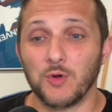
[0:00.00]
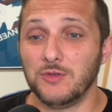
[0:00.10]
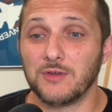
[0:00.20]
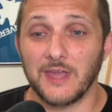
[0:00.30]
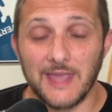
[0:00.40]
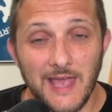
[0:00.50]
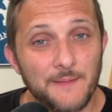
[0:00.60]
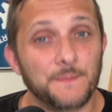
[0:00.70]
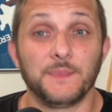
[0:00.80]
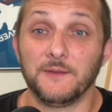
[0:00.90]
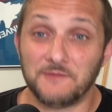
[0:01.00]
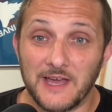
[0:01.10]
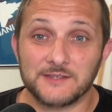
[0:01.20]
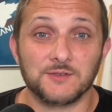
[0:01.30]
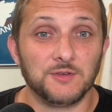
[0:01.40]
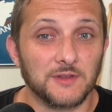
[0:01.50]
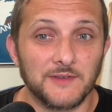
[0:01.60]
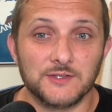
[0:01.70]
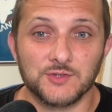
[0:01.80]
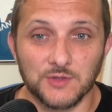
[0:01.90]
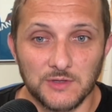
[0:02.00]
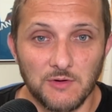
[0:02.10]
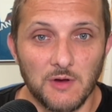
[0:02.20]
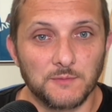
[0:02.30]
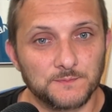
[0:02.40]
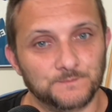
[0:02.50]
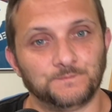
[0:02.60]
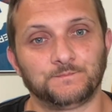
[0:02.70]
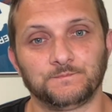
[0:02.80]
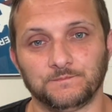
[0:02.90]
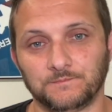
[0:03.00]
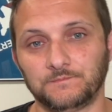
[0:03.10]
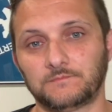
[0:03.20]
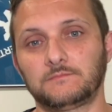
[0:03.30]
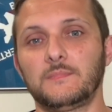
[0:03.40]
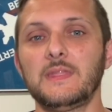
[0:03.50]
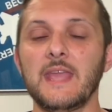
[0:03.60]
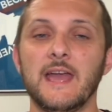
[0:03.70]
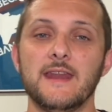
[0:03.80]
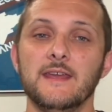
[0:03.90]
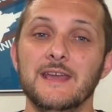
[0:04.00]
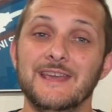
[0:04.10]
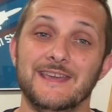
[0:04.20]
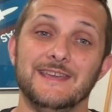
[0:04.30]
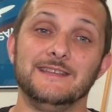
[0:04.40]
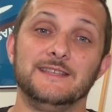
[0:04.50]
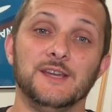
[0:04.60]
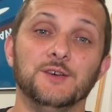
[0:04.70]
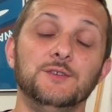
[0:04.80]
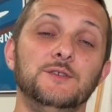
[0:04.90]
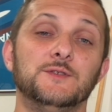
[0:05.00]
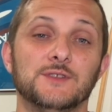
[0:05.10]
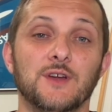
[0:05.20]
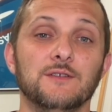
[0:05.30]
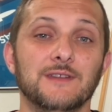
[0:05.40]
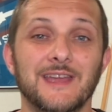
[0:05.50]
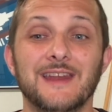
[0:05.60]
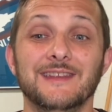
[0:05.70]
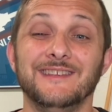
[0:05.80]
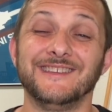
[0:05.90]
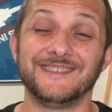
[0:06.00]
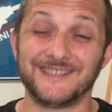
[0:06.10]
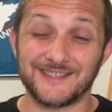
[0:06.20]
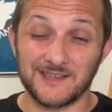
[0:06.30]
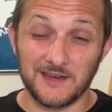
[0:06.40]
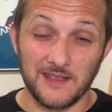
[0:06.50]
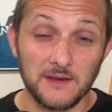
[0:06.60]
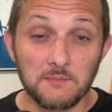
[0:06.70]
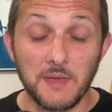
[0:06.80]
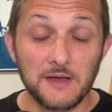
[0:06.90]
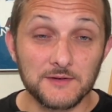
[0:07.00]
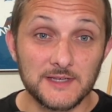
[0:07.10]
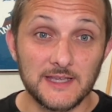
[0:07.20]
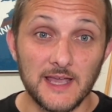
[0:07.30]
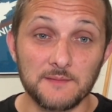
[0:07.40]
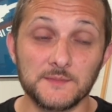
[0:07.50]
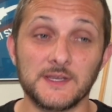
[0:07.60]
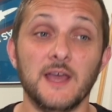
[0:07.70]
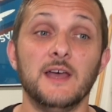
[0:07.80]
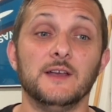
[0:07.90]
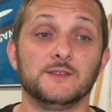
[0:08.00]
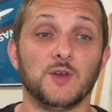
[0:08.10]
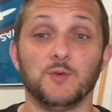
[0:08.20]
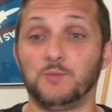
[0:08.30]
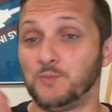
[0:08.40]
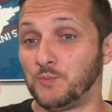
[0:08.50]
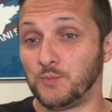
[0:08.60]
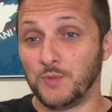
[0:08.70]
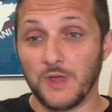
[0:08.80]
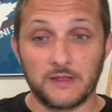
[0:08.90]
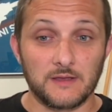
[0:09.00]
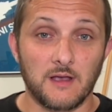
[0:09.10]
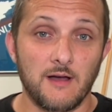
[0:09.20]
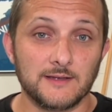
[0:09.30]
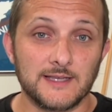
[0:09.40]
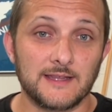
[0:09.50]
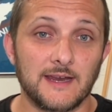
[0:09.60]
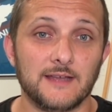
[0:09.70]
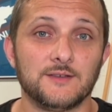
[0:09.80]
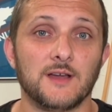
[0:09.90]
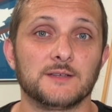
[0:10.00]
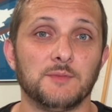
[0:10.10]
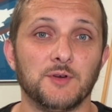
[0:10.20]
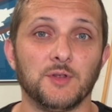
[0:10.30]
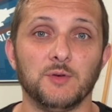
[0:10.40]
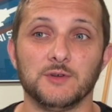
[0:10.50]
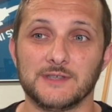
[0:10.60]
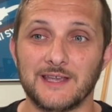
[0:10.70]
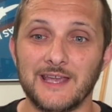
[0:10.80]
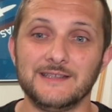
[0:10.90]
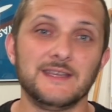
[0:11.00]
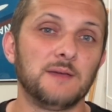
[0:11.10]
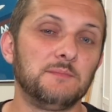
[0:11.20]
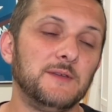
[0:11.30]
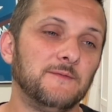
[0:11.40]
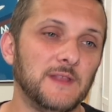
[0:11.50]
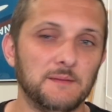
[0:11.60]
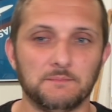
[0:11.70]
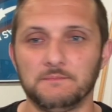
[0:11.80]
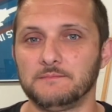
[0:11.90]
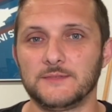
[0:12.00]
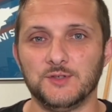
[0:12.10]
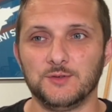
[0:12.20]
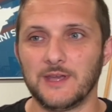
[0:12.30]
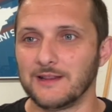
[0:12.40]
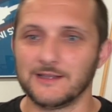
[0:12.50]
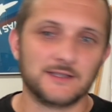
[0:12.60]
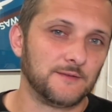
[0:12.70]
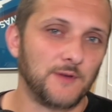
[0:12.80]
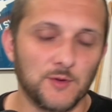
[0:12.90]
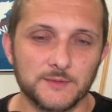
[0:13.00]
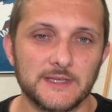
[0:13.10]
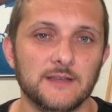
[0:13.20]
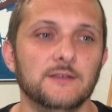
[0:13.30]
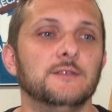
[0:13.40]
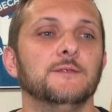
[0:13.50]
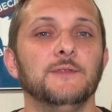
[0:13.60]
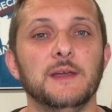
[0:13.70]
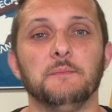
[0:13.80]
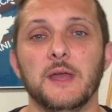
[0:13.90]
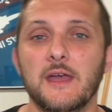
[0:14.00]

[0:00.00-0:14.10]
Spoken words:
you can get, the faster you'll eventually grow. And until you start getting consistent inbound DMs, so like the content that I talked about earlier, where it's like, hey, DM me flip to get a list of homes that you could flip.